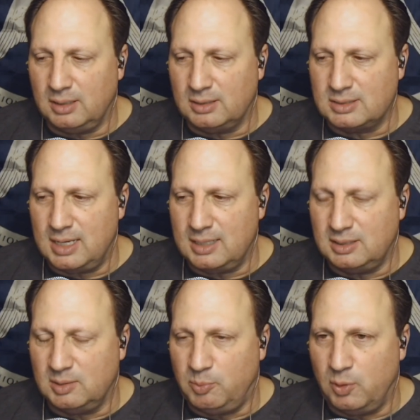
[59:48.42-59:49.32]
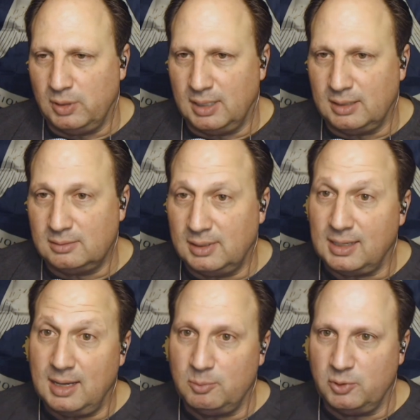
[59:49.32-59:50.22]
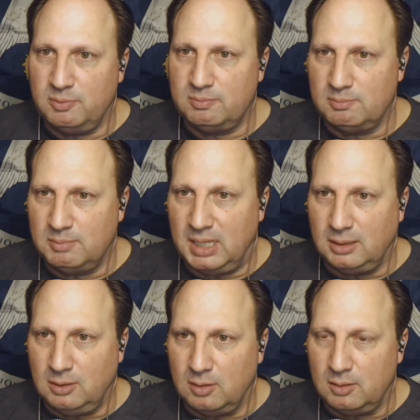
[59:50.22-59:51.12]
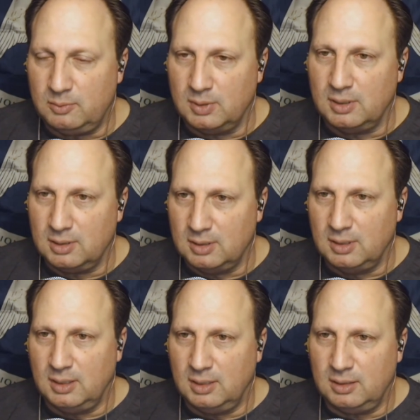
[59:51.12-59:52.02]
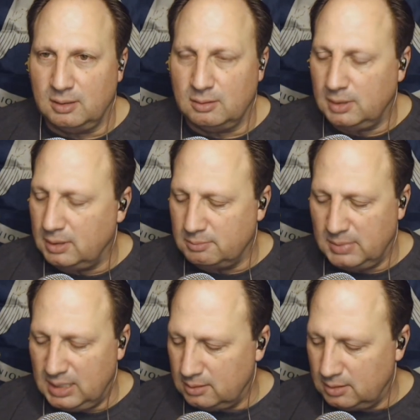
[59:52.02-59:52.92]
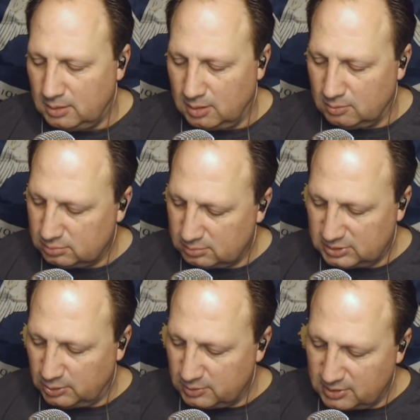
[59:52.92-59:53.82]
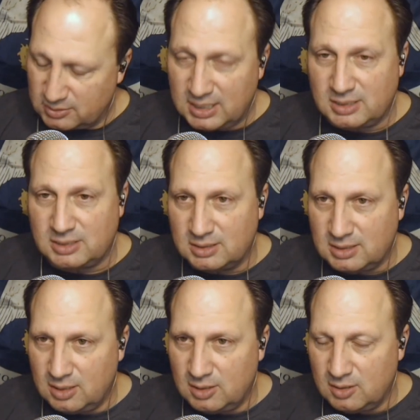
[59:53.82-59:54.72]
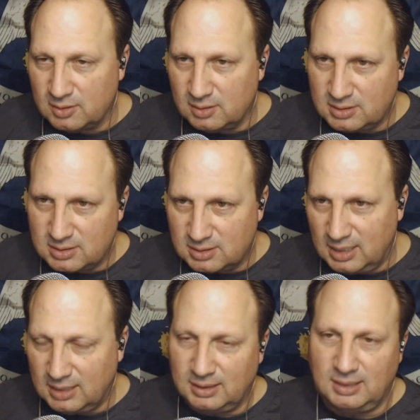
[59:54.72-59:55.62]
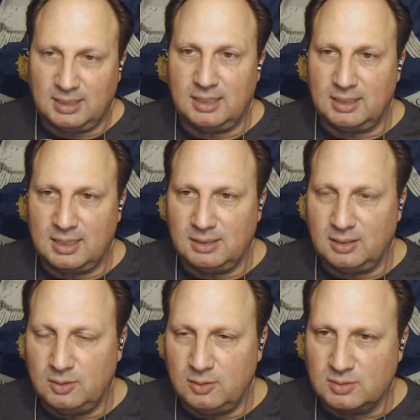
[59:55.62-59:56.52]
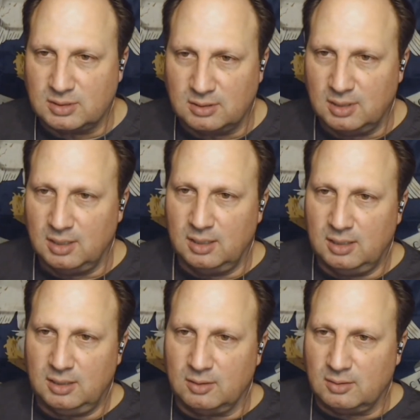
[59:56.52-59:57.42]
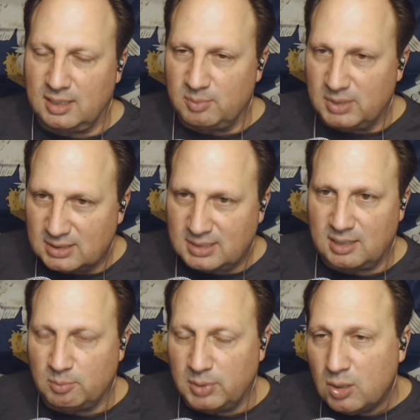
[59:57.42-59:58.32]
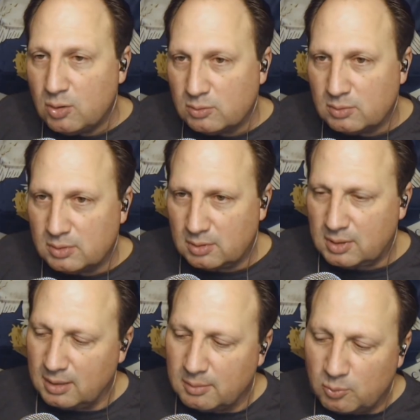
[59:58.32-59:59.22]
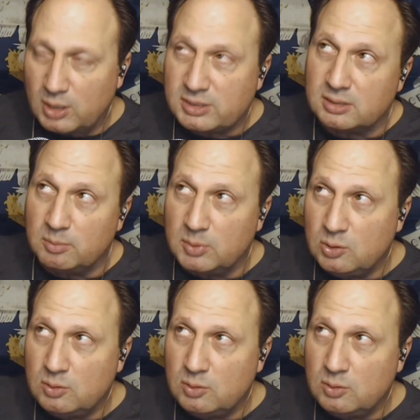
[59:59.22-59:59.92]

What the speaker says: But it's not to the point like I am with Meliton where, you know, hey, man, you know, so-and-so's catching this here and this is the technique I got to use and, you know, got to be this kind of boat and okay, I'm watching the